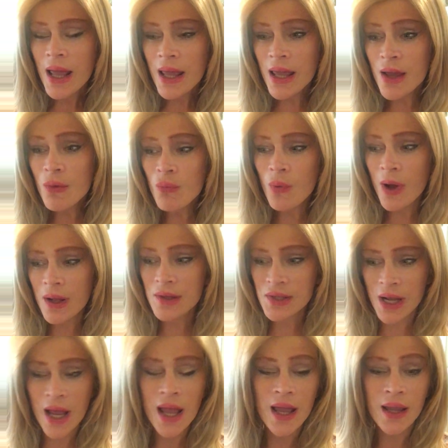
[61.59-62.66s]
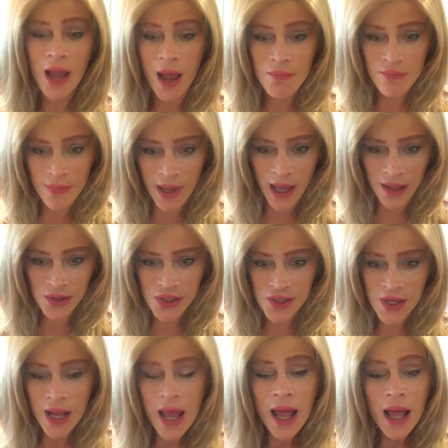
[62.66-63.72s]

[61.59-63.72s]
It was a mess.